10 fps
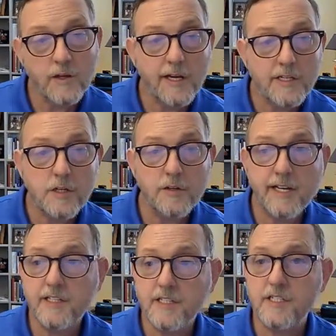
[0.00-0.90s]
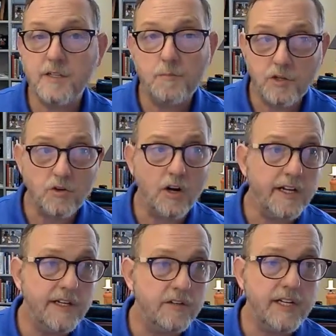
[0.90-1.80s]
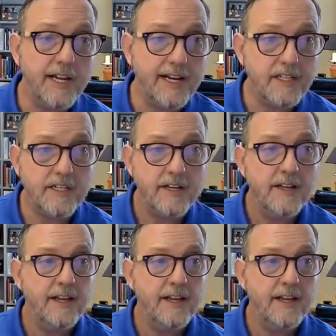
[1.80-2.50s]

Okay, so again, this is a McGraw-Hill Connect,